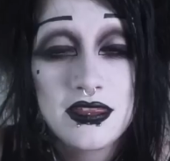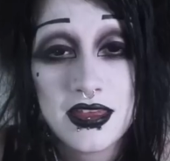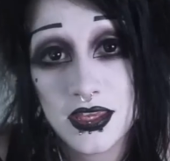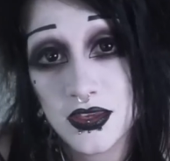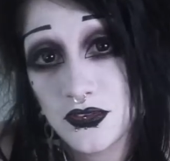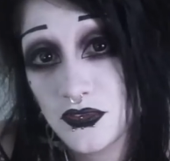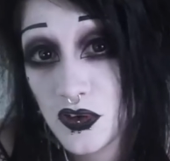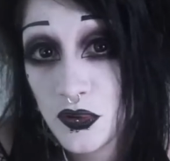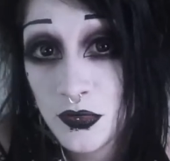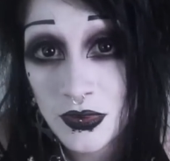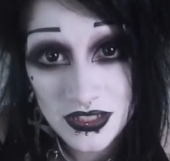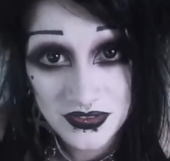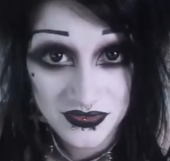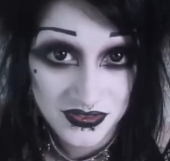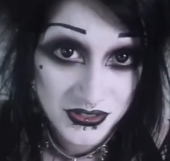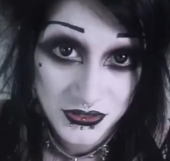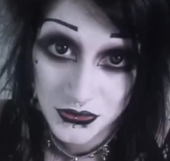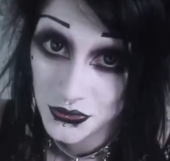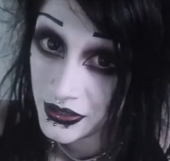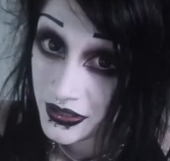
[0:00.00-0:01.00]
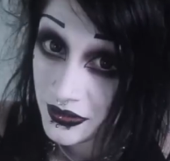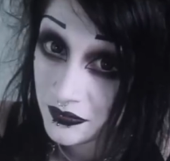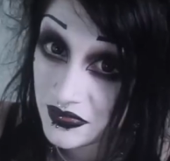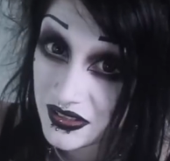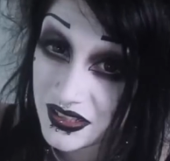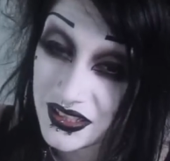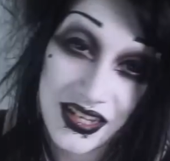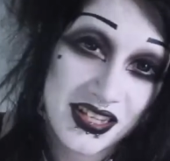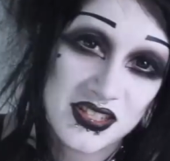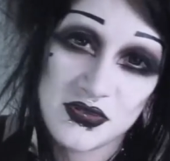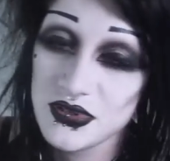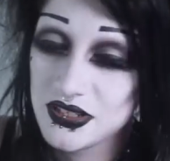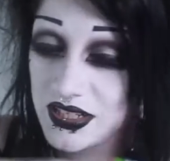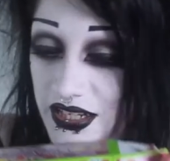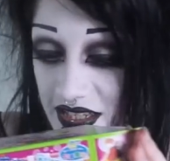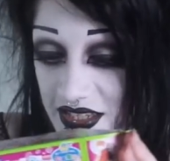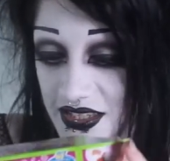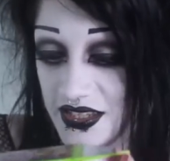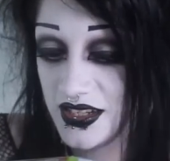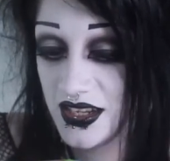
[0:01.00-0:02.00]
Thank you very much for joining me as we
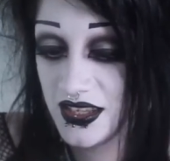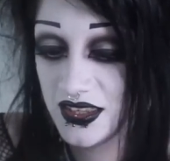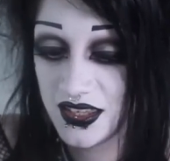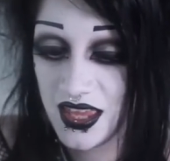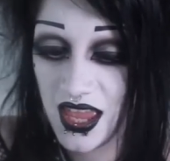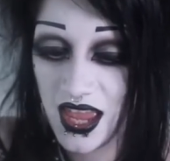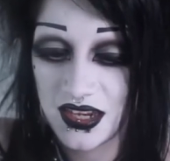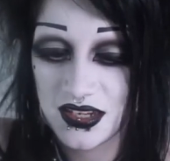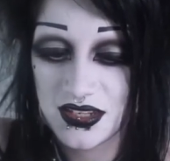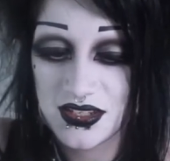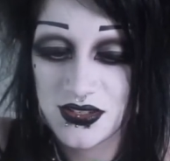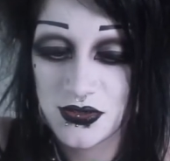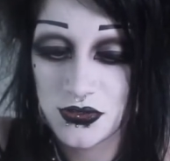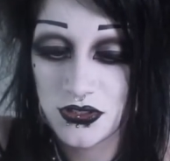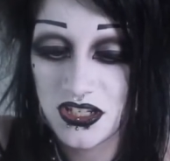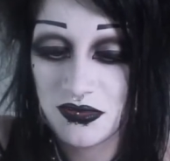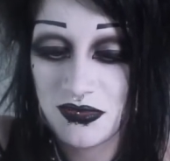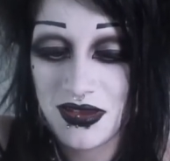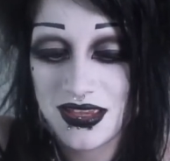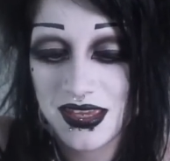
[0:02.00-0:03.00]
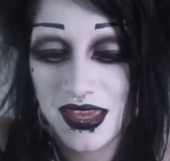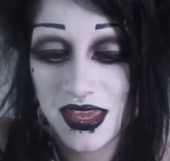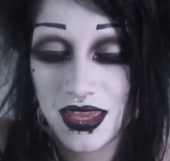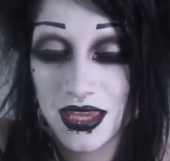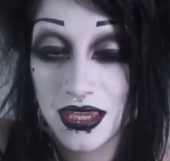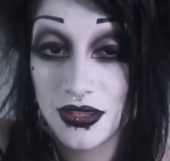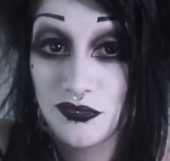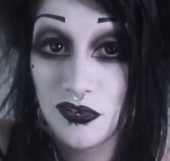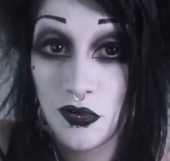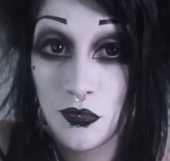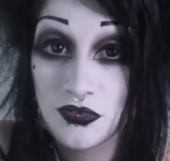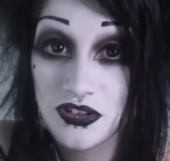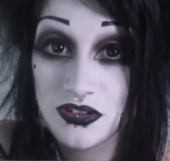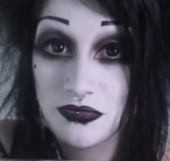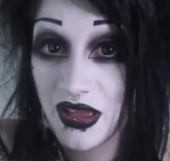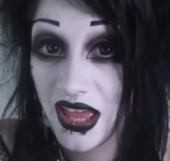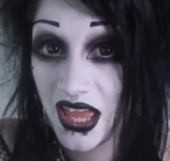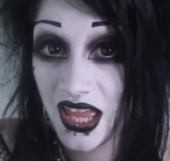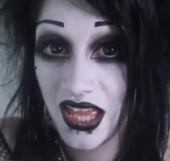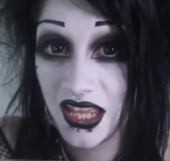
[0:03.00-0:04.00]
tested out the candy sushi making kit from
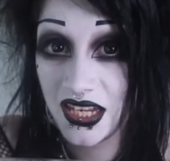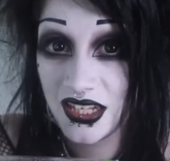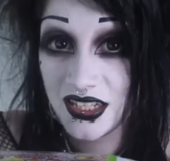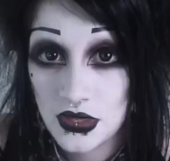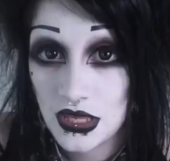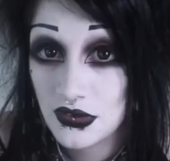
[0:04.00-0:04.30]
Japan.